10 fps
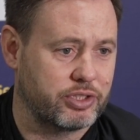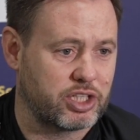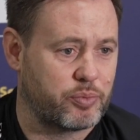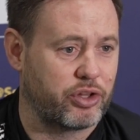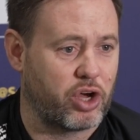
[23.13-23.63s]
He's
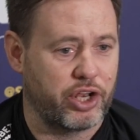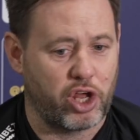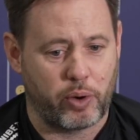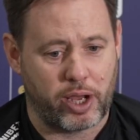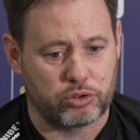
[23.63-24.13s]
someone that I
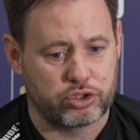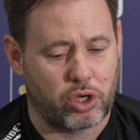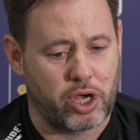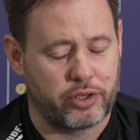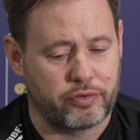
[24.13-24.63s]
know
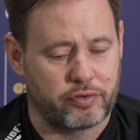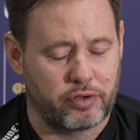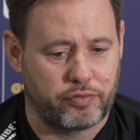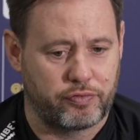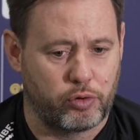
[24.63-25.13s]
outside
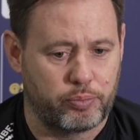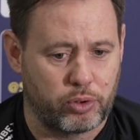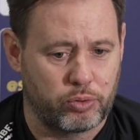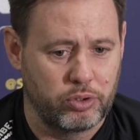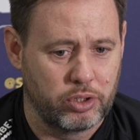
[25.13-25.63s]
of, of
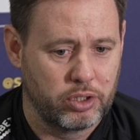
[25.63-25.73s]
football